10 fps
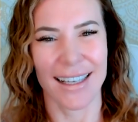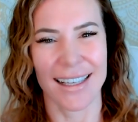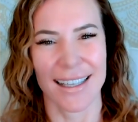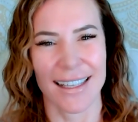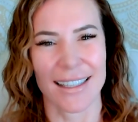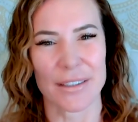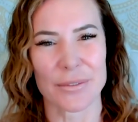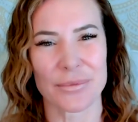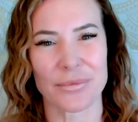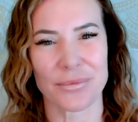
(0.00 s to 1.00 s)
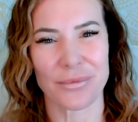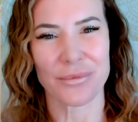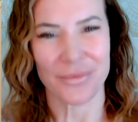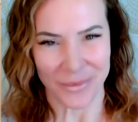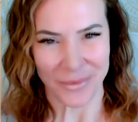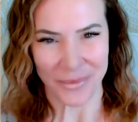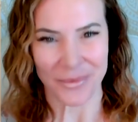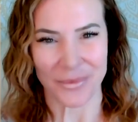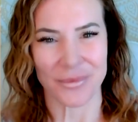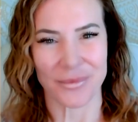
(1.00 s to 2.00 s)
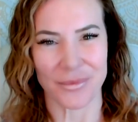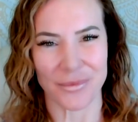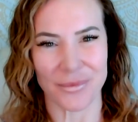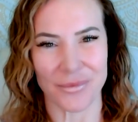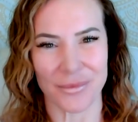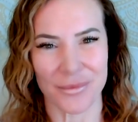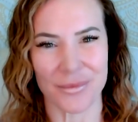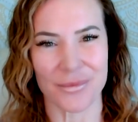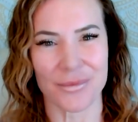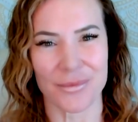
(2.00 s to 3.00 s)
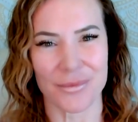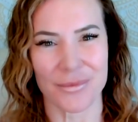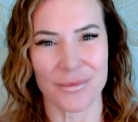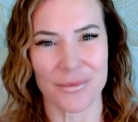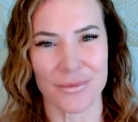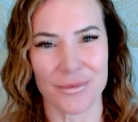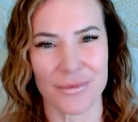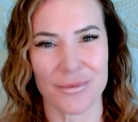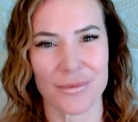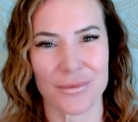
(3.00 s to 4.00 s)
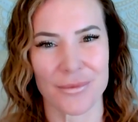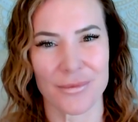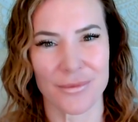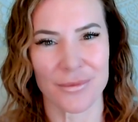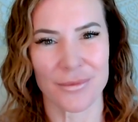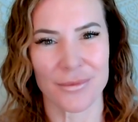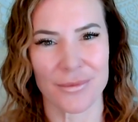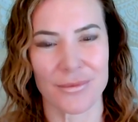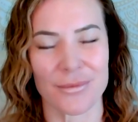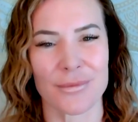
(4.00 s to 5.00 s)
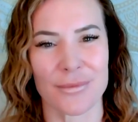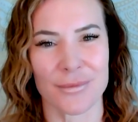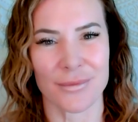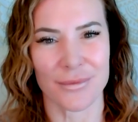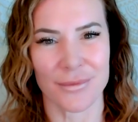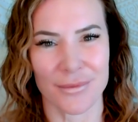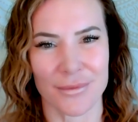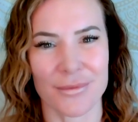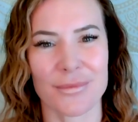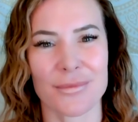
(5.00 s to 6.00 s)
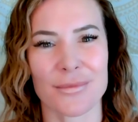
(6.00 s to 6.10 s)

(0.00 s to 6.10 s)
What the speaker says: The person shown says nothing.